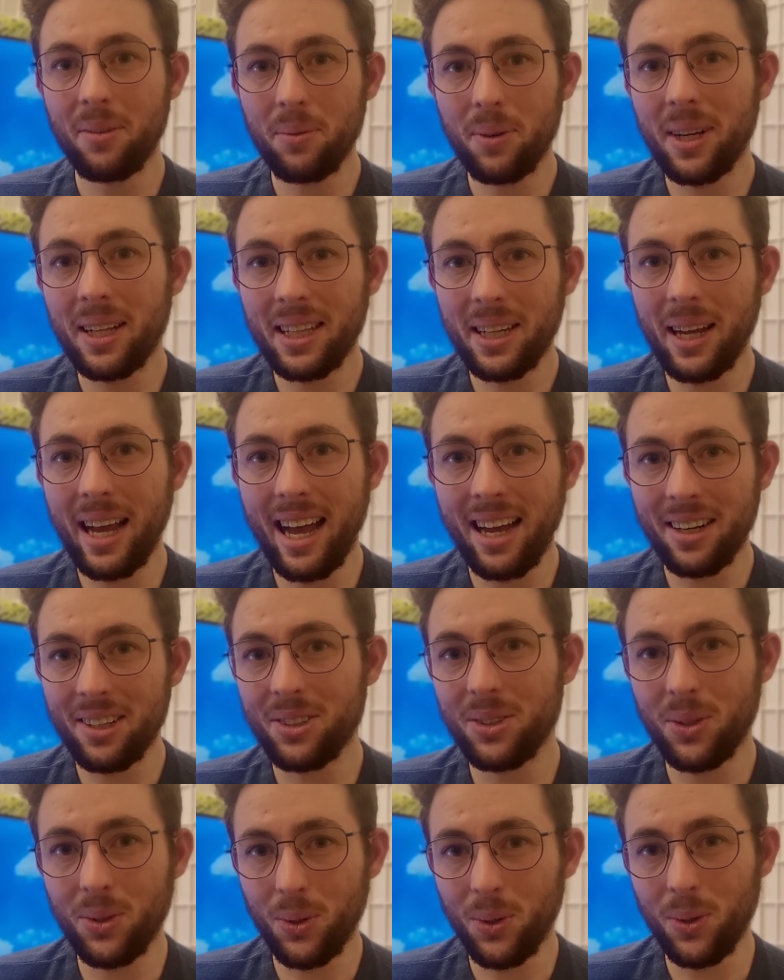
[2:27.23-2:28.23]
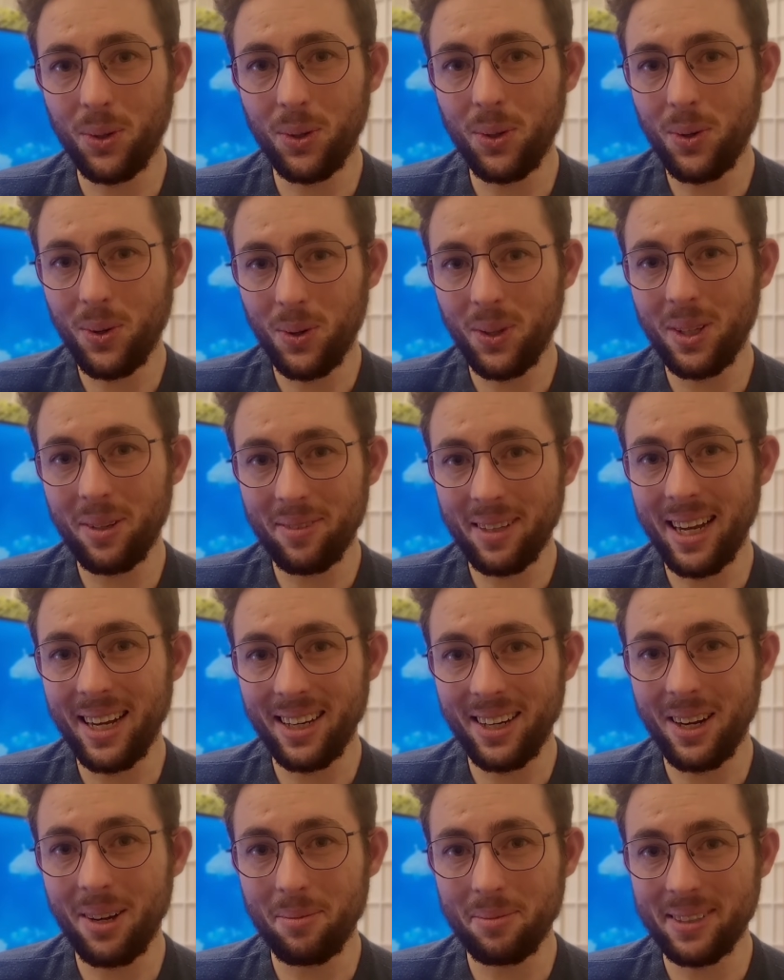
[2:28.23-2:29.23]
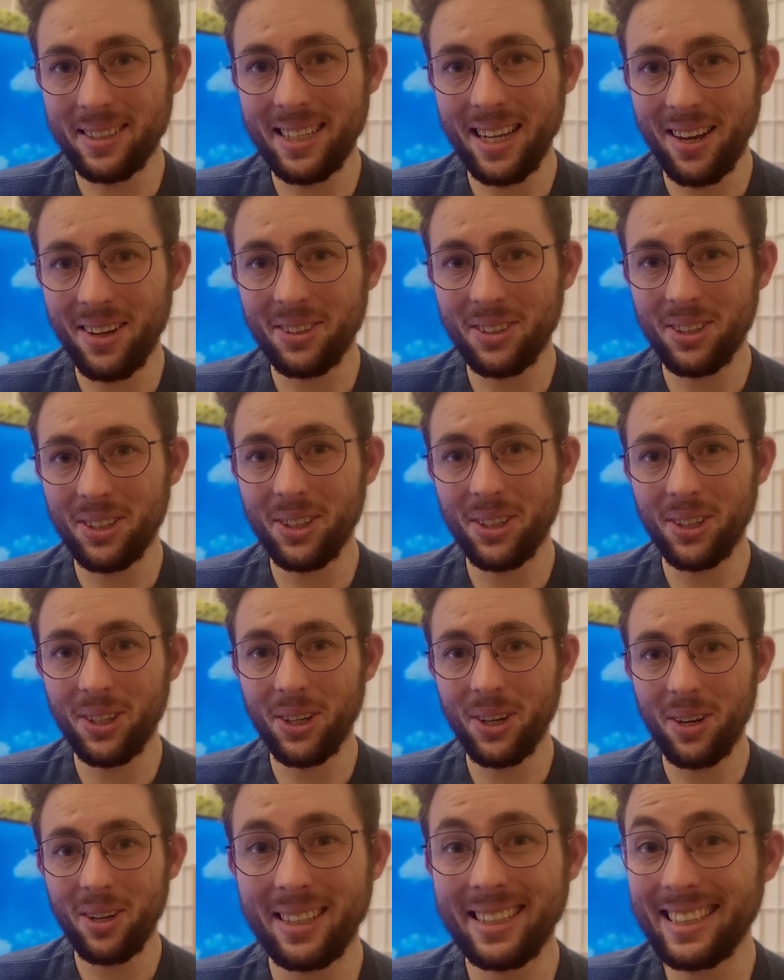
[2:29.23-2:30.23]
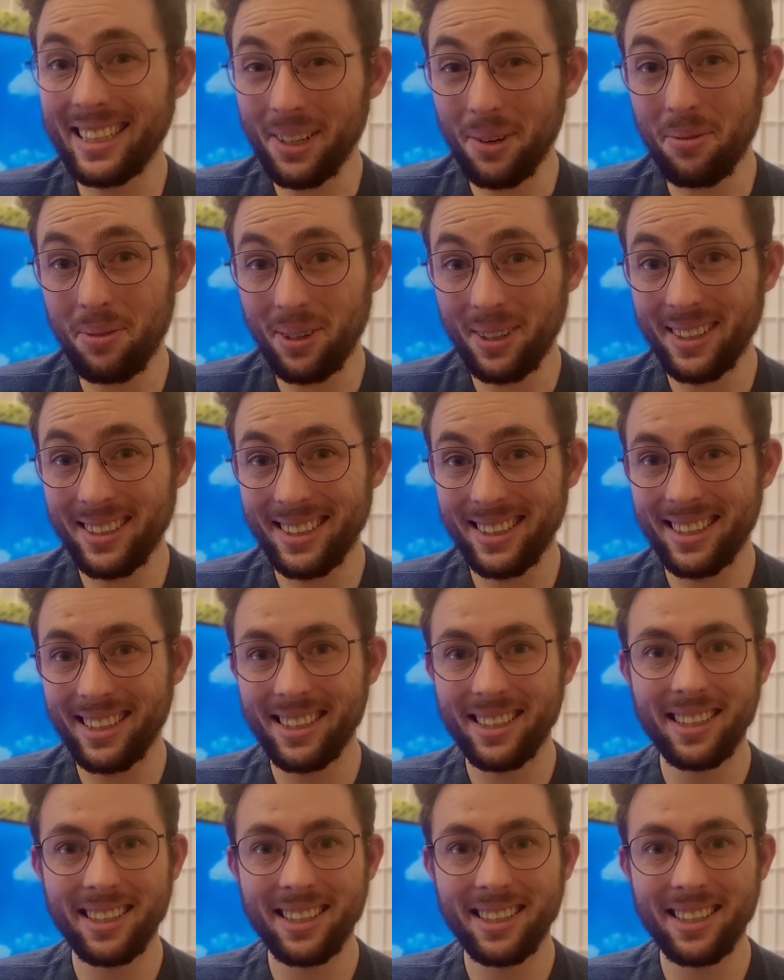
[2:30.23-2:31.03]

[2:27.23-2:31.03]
really, at its core, all of that comes down to difference.